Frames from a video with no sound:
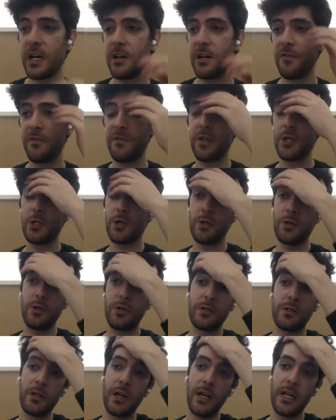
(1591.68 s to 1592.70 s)
There's another
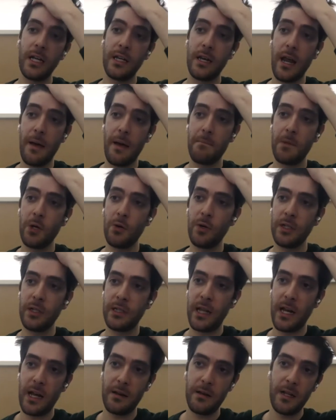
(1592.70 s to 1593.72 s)
feature in
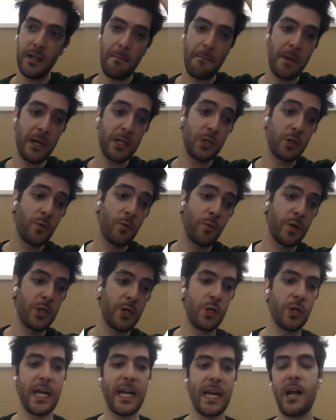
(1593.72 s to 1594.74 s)
MUnit that I didn't
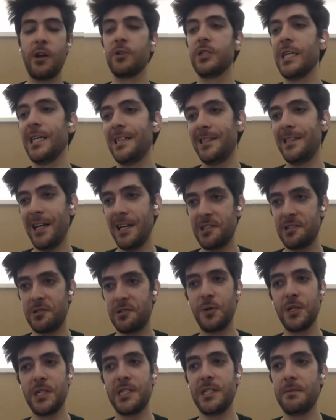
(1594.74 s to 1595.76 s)
mention, which you can
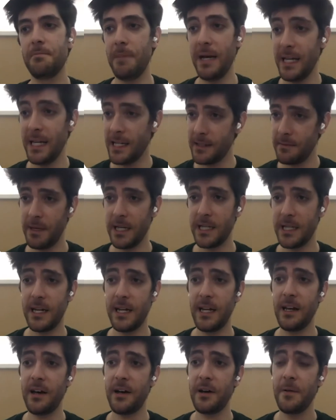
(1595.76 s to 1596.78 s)
annotate tests with
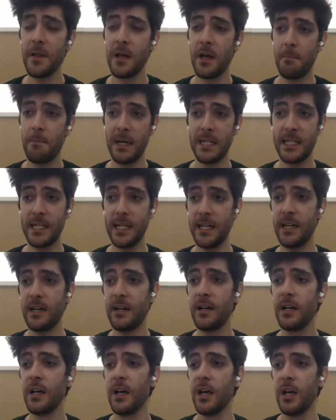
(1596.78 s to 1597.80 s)
metadata.
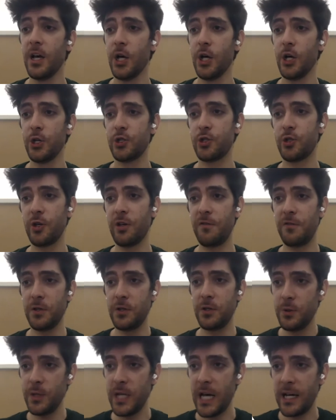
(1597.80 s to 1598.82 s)

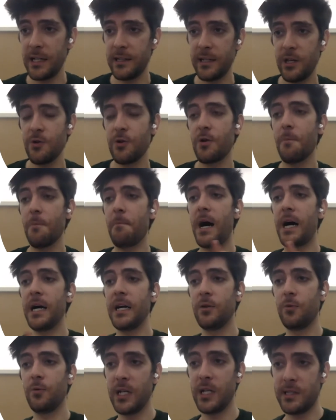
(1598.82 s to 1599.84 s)
So if you do that and
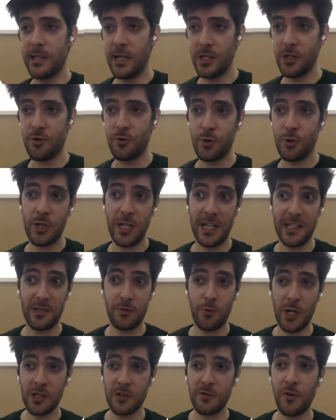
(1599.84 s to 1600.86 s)
you combine it with a
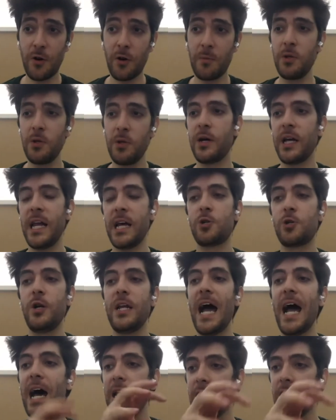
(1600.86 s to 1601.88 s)
test transform,
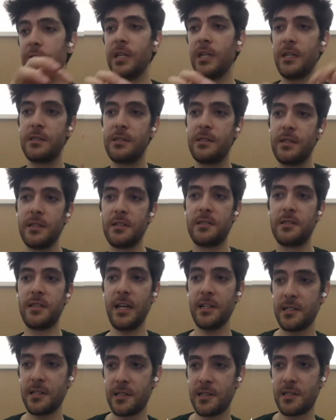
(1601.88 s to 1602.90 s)
you can actually
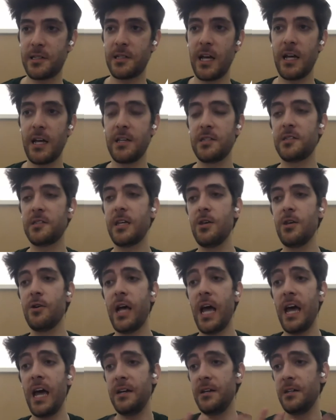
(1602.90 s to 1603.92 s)
annotate these tests
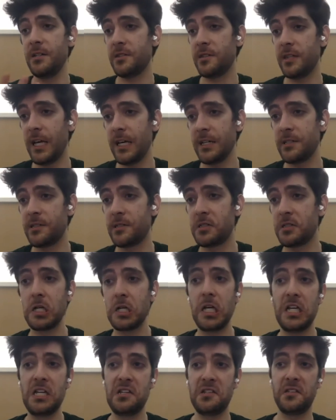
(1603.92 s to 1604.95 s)
and say, okay, this
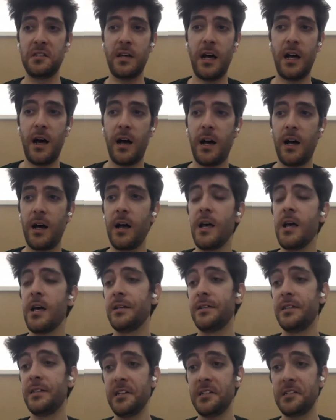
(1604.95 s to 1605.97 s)
test is
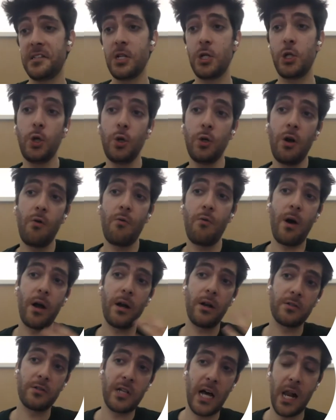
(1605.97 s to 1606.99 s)
a test that
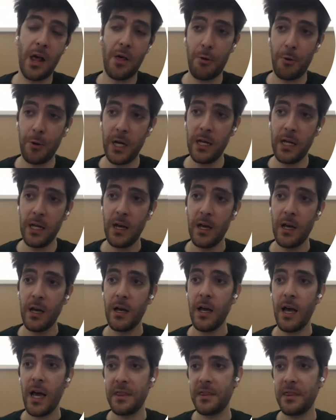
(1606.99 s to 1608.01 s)
shouldn't run on Scala
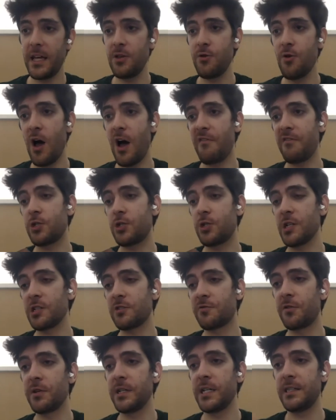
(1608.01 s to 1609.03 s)
3. And then you
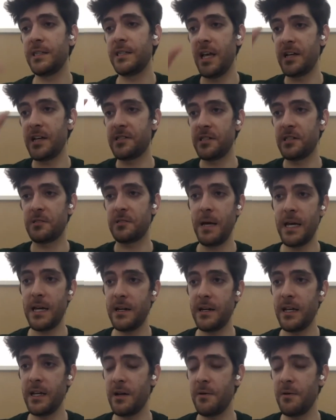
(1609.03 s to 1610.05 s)
have a transform that
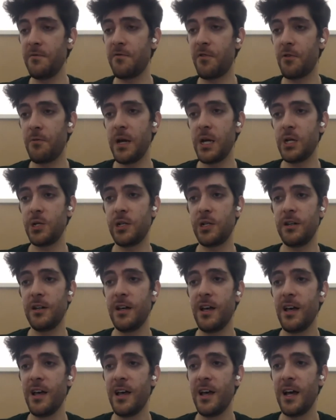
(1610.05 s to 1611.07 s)
takes this metadata
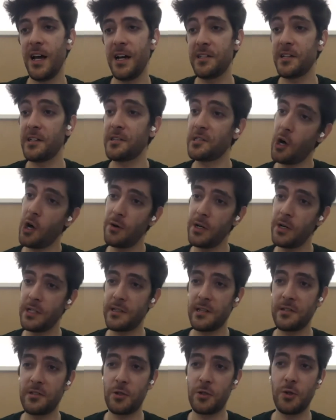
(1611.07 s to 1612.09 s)
information and it
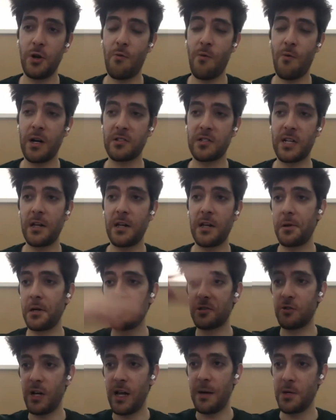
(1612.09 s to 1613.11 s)
says, oh, this test shouldn't run
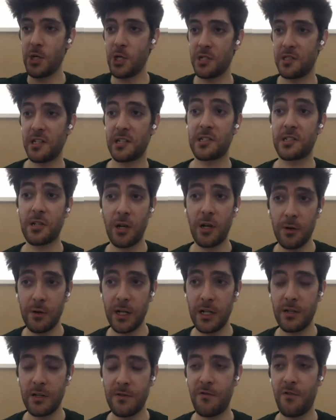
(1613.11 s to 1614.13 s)
on Scala 3. So let me
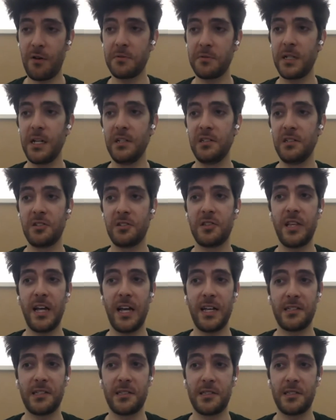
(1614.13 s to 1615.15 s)
just exclude it from the
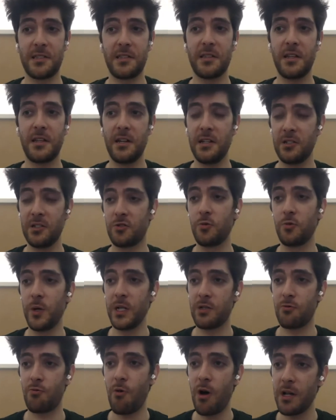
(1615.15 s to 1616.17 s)
list of tests
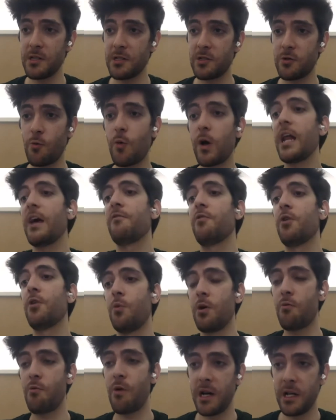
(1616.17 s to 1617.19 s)
that this suite runs
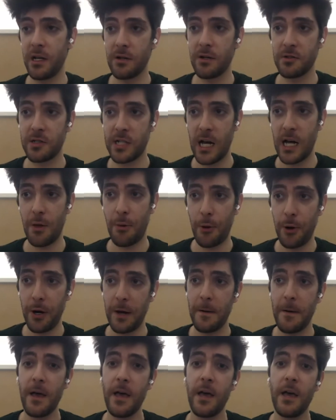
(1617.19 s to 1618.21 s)
whenever we're running on
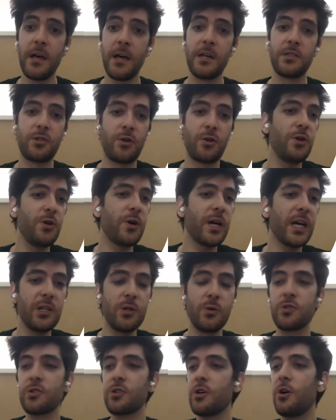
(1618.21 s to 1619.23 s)
Scala 3.
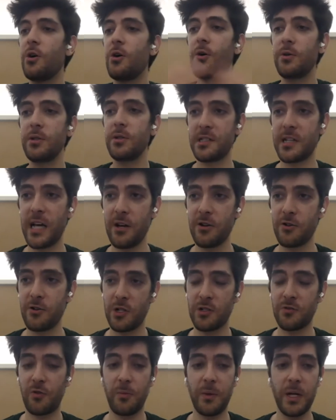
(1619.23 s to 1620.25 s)
So you can do all
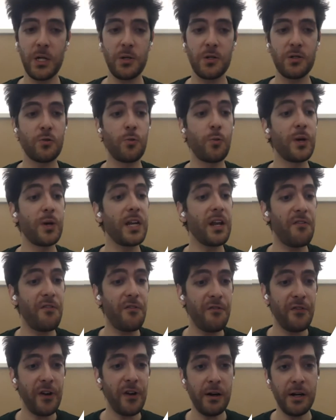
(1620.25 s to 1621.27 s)
these kind of
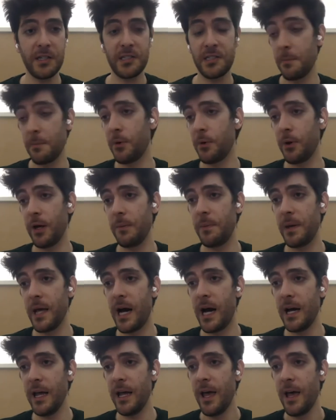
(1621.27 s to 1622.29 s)
transformations with a fairly
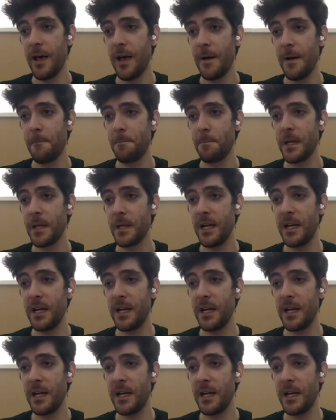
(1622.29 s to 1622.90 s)
simple API.